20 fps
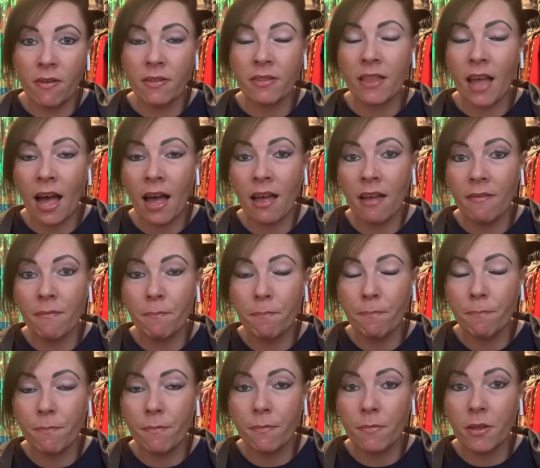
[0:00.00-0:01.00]
that
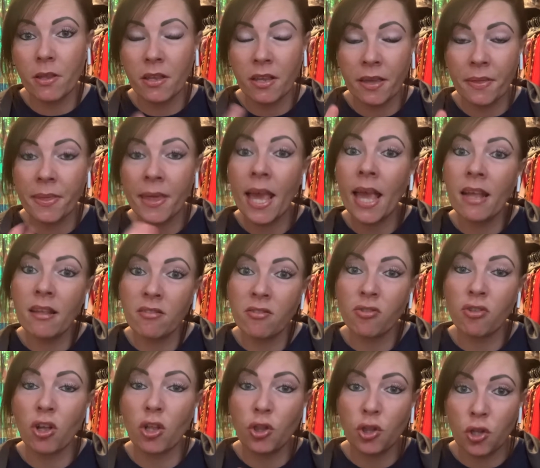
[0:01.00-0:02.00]

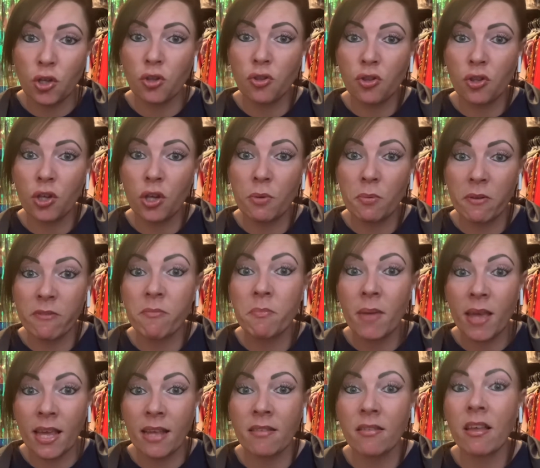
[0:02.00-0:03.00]
creators on YouTube have
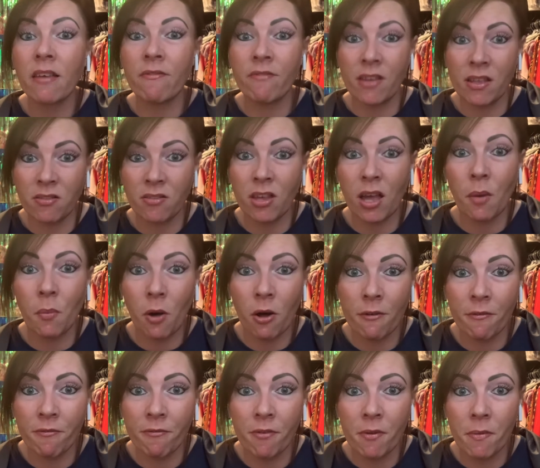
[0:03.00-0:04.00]
made a video of,